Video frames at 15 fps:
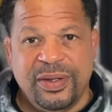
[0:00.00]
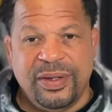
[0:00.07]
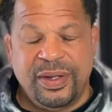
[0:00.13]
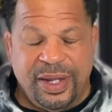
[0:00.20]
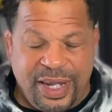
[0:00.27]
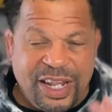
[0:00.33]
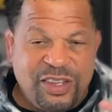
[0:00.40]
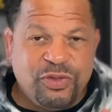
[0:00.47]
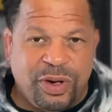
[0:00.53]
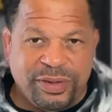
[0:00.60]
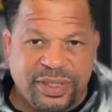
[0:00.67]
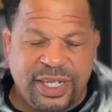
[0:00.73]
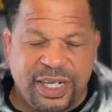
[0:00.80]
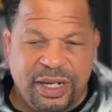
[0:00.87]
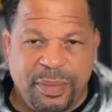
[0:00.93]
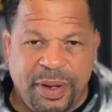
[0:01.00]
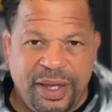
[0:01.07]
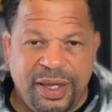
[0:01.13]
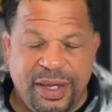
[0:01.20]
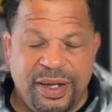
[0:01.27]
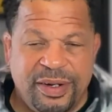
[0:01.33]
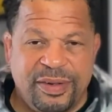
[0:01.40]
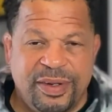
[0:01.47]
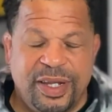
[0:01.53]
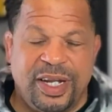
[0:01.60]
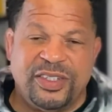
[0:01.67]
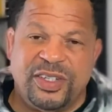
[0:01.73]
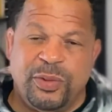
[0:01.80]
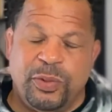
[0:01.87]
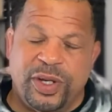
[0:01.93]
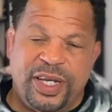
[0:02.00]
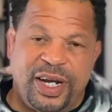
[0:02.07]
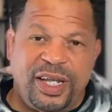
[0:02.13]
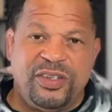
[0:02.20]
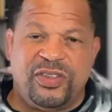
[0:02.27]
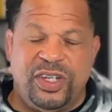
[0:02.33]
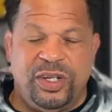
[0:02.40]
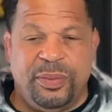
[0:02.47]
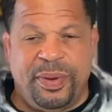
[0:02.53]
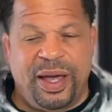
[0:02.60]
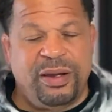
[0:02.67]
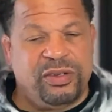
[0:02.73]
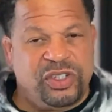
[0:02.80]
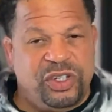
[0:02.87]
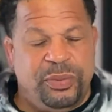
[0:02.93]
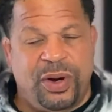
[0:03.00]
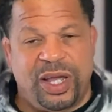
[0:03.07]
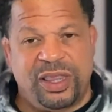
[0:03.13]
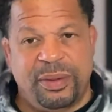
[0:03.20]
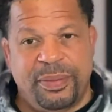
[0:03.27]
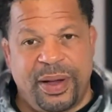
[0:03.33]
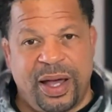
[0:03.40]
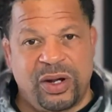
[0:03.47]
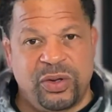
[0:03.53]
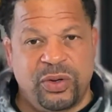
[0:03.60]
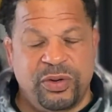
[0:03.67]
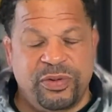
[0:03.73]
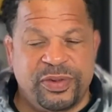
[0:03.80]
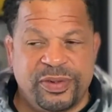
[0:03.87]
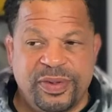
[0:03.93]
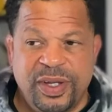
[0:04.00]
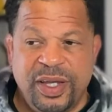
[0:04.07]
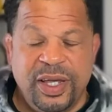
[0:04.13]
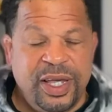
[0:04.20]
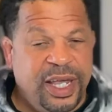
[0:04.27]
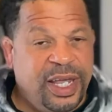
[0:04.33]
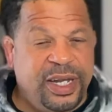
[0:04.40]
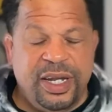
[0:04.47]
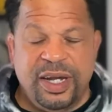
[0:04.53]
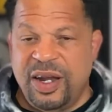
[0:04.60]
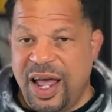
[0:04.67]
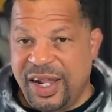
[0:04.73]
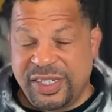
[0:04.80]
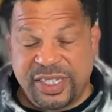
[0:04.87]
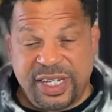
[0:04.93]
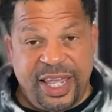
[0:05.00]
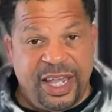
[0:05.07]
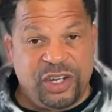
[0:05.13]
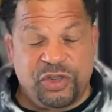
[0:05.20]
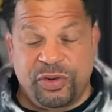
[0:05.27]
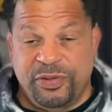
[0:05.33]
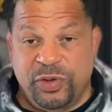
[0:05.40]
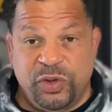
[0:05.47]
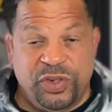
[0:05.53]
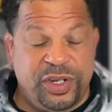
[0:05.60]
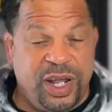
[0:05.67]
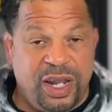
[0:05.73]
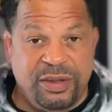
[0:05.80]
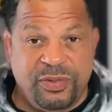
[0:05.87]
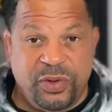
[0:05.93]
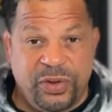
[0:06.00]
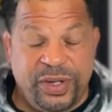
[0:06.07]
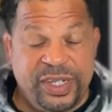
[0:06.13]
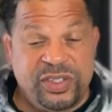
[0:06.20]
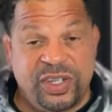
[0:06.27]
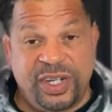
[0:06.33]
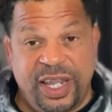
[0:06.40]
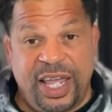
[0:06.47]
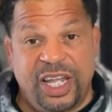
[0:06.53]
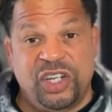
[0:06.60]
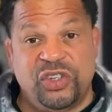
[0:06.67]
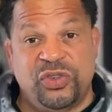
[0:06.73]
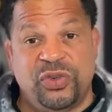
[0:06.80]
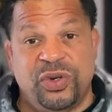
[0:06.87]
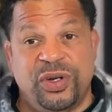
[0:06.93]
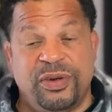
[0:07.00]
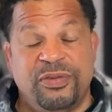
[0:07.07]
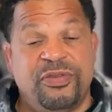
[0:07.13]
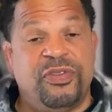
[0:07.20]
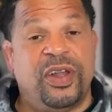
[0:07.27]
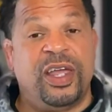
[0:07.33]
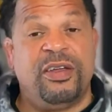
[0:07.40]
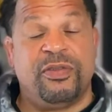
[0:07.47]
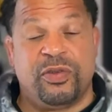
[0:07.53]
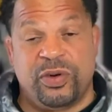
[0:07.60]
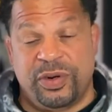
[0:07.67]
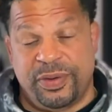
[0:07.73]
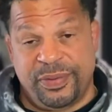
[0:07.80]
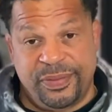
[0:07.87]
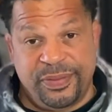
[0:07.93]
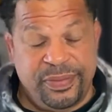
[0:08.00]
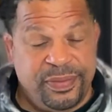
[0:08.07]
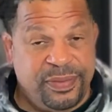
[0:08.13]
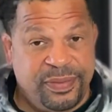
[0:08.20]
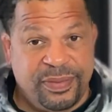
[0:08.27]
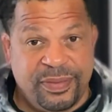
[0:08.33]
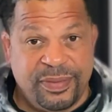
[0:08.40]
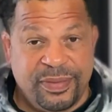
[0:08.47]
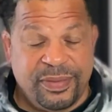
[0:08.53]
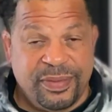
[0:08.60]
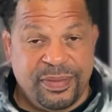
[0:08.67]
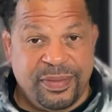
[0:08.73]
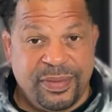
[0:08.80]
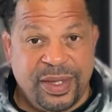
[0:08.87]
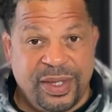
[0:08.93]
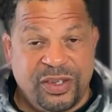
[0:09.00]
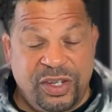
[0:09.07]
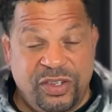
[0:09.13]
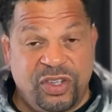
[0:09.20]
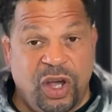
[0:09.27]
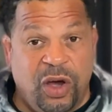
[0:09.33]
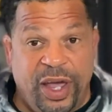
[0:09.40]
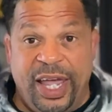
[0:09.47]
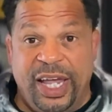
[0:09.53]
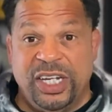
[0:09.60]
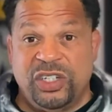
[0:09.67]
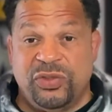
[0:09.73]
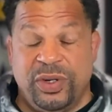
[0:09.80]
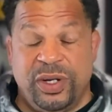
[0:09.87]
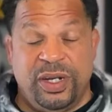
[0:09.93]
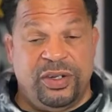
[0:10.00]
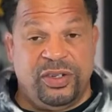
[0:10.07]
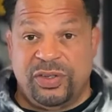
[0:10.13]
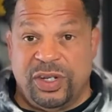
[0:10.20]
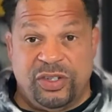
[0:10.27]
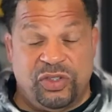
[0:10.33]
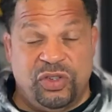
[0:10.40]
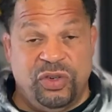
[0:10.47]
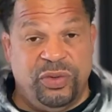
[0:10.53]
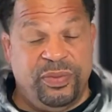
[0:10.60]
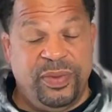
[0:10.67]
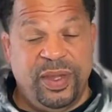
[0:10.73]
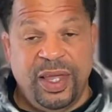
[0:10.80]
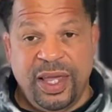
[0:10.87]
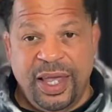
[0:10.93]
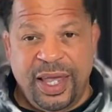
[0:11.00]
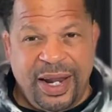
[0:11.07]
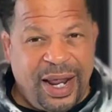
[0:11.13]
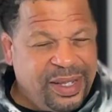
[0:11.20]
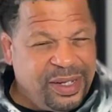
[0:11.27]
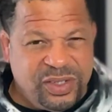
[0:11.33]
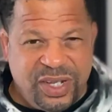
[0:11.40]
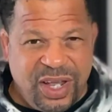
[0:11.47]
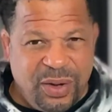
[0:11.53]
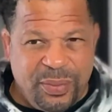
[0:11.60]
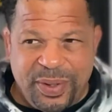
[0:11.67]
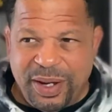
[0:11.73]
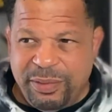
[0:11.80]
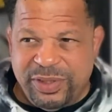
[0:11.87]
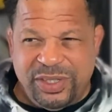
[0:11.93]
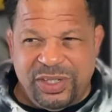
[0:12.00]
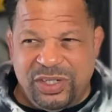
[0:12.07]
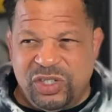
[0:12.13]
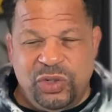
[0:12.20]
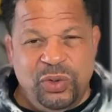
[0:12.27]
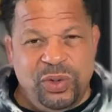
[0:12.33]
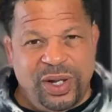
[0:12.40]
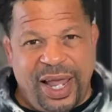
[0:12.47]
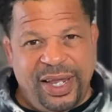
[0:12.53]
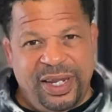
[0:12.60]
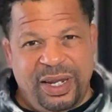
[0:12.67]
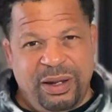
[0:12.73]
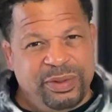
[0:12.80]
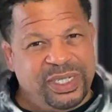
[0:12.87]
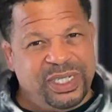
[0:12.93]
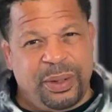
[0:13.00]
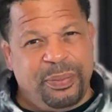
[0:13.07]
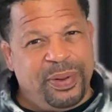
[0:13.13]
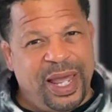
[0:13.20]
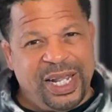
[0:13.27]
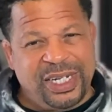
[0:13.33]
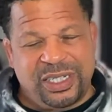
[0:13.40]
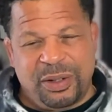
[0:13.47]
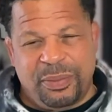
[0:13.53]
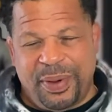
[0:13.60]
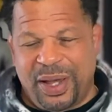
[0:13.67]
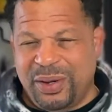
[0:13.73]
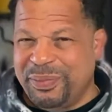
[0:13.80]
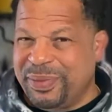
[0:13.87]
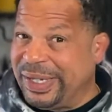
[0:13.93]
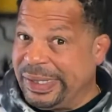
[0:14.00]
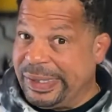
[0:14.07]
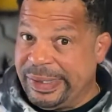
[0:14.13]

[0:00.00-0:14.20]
That's what I was thinking in my head. And I said, well, can I see the bottle? She brought the bottle over. It did not say extra virgin olive oil. It said extra flavor. She saw extra and just assumed, and I could tell because it was just too light and it was in a plastic bottle. I'm like,